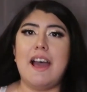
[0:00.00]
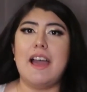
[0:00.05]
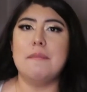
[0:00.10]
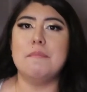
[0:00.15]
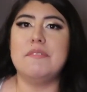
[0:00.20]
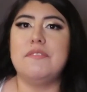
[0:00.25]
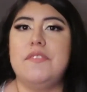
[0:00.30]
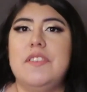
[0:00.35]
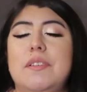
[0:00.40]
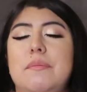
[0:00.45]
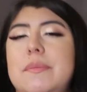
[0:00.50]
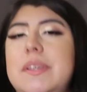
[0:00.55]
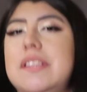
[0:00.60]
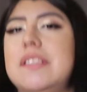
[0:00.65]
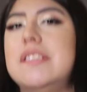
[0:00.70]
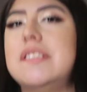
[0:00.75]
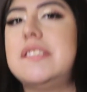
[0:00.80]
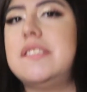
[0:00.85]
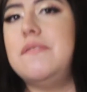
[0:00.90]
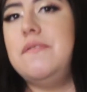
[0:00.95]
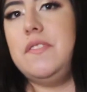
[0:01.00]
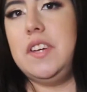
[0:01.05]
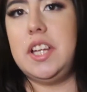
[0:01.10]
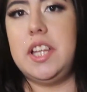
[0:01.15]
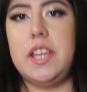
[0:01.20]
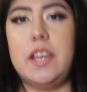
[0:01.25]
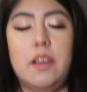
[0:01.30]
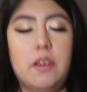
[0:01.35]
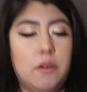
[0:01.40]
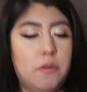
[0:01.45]
I'm filming this
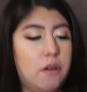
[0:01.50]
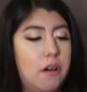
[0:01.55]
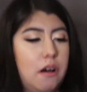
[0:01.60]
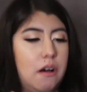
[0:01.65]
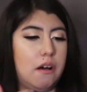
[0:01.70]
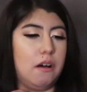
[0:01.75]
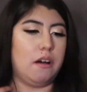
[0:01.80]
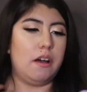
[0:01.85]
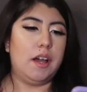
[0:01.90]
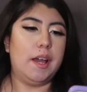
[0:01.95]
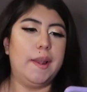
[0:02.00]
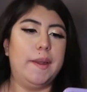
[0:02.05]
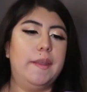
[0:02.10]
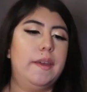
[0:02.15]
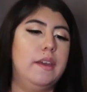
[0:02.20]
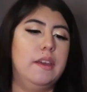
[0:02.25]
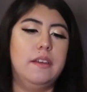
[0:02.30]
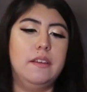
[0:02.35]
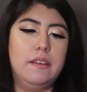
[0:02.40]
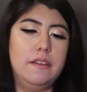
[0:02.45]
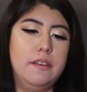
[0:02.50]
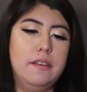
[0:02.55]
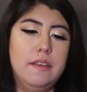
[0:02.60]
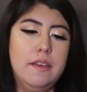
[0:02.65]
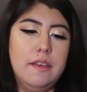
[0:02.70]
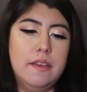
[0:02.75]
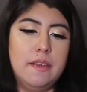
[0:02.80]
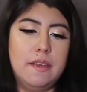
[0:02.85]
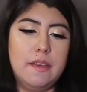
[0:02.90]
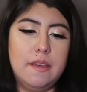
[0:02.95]
video on
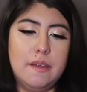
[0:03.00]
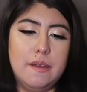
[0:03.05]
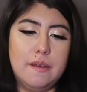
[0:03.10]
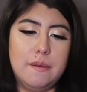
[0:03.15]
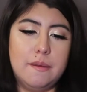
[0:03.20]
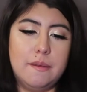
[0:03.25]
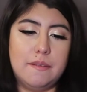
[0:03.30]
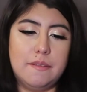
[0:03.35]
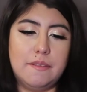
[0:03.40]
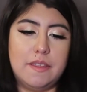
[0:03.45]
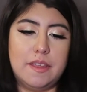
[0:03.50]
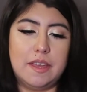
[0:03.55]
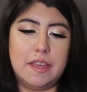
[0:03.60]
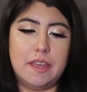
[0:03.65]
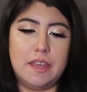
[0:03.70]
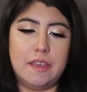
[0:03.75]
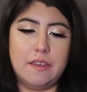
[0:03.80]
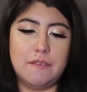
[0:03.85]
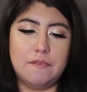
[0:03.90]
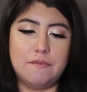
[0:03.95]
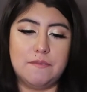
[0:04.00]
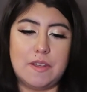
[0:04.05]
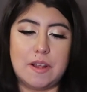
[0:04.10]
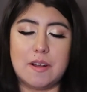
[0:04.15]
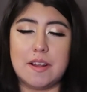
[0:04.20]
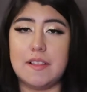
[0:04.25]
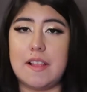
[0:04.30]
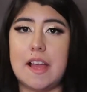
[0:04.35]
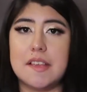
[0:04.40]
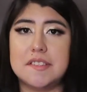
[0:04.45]
the
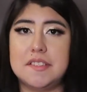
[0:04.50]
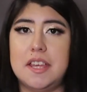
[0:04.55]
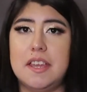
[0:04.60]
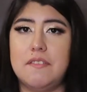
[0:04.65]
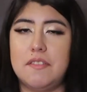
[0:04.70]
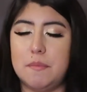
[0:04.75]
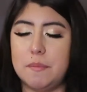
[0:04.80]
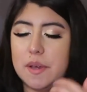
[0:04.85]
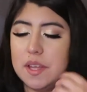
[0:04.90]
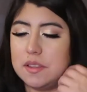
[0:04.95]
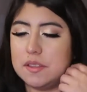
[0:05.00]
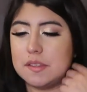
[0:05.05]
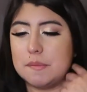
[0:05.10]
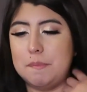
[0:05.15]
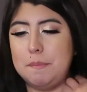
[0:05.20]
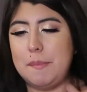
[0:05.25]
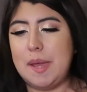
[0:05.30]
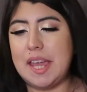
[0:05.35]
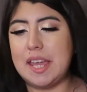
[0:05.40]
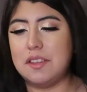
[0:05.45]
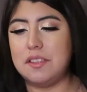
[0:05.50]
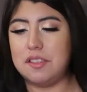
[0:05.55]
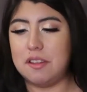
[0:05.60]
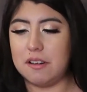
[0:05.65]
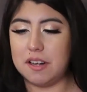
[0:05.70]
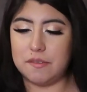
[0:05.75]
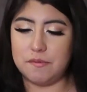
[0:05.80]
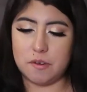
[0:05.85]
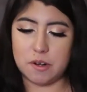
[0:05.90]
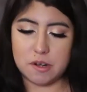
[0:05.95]
very last day of the month, May
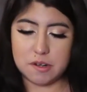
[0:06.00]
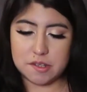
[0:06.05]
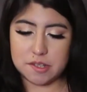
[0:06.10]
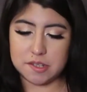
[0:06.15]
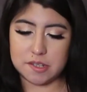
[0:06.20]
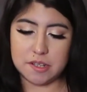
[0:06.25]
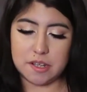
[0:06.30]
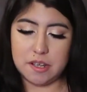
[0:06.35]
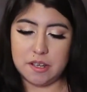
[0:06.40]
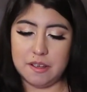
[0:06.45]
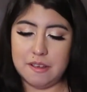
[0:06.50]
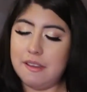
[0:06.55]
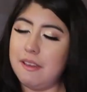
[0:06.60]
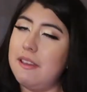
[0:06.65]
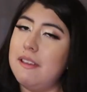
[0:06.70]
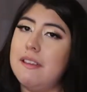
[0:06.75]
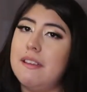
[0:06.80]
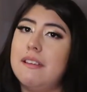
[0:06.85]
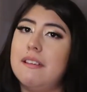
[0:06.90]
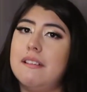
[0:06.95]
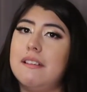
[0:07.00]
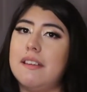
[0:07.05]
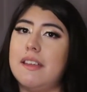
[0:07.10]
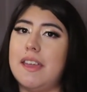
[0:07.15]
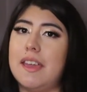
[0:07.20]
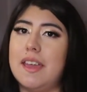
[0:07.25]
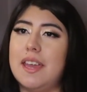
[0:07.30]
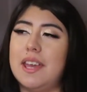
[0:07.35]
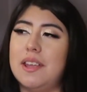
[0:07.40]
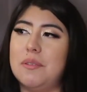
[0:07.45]
31st,
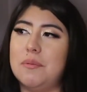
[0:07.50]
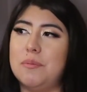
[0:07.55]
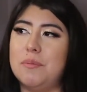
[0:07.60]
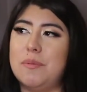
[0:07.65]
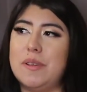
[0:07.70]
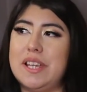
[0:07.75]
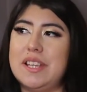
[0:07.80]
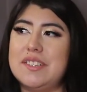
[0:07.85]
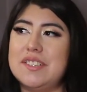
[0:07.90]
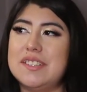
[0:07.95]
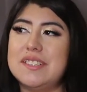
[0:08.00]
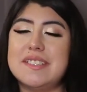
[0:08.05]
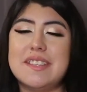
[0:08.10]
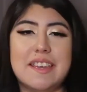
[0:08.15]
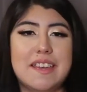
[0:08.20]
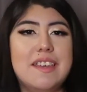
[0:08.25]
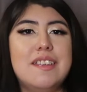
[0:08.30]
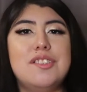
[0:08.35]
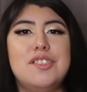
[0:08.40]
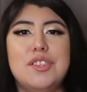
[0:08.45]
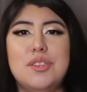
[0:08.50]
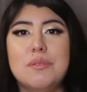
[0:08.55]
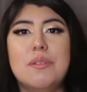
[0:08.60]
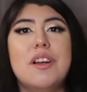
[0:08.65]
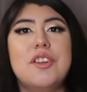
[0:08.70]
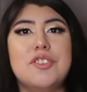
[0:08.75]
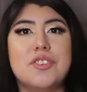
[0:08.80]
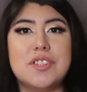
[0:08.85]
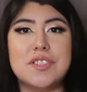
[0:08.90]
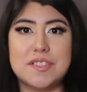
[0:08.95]
and we just hit
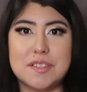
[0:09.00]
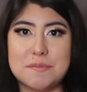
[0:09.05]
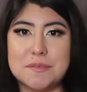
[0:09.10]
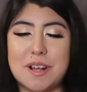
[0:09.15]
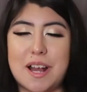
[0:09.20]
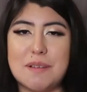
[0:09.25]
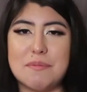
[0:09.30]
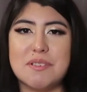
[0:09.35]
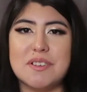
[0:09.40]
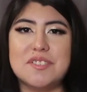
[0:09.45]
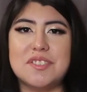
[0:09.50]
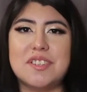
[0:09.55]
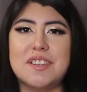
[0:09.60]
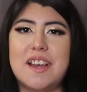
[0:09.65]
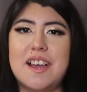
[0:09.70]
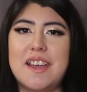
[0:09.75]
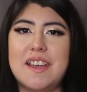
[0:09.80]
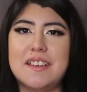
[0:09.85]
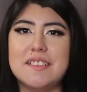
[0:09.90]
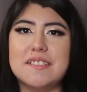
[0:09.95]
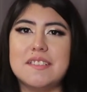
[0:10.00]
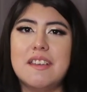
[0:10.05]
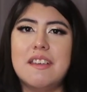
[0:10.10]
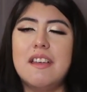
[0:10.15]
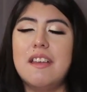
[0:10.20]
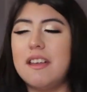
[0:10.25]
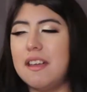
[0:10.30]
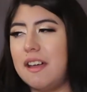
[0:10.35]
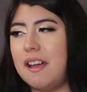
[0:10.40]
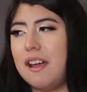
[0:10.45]
200 subscribers, you guys.
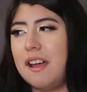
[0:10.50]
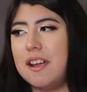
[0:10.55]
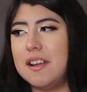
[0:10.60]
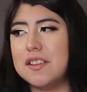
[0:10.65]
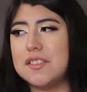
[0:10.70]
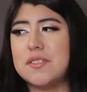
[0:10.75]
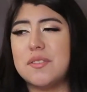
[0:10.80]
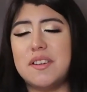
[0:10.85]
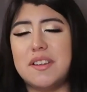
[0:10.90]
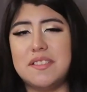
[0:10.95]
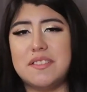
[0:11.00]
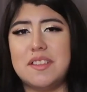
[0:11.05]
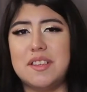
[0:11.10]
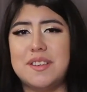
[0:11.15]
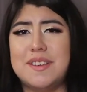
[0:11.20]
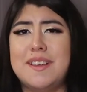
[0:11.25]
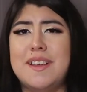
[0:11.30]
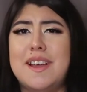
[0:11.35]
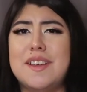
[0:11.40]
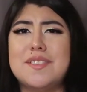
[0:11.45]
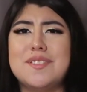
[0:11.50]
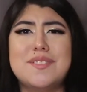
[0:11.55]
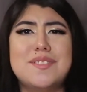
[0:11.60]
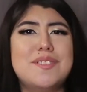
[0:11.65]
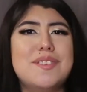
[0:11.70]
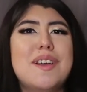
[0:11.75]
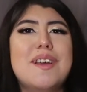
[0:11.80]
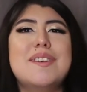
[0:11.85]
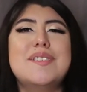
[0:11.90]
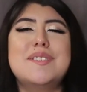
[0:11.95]
I just wanna thank you
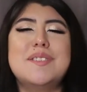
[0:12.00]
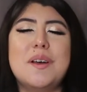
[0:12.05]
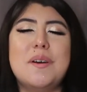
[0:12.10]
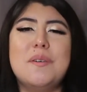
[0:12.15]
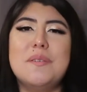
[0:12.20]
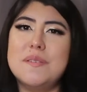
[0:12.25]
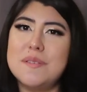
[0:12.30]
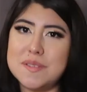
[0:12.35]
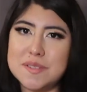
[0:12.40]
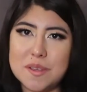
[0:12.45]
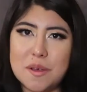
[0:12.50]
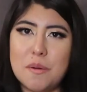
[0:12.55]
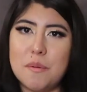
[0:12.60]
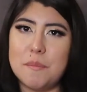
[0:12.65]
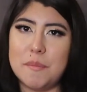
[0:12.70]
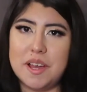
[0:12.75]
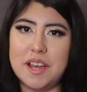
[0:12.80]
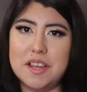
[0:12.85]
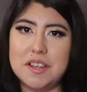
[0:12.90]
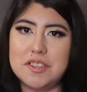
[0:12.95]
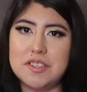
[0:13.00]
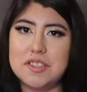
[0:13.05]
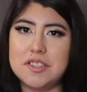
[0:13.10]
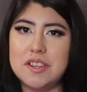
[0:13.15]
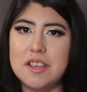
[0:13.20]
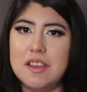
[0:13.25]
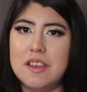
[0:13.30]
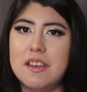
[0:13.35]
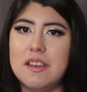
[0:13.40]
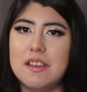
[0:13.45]
guys so much